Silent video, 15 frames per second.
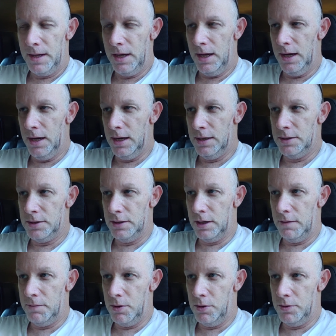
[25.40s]
and they
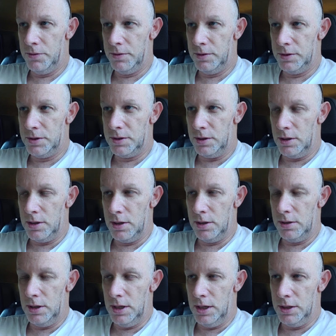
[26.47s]
both
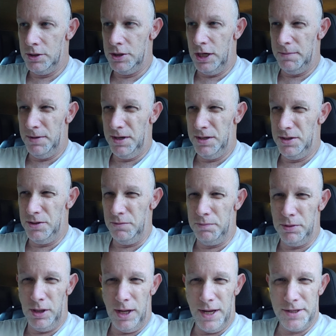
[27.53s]
star uh, Jamie
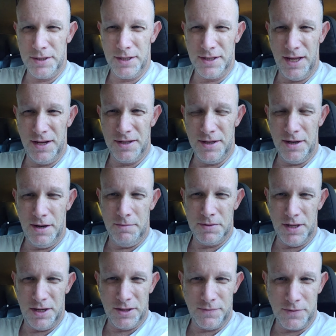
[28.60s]
Duplass. Is that his name? Is
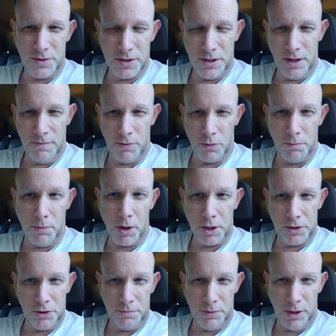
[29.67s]
that his first name? Or
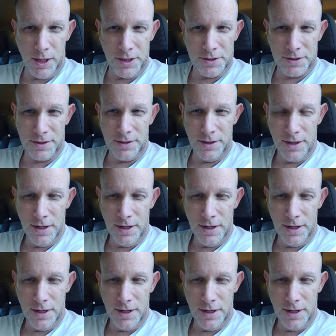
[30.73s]
Mark Duplass?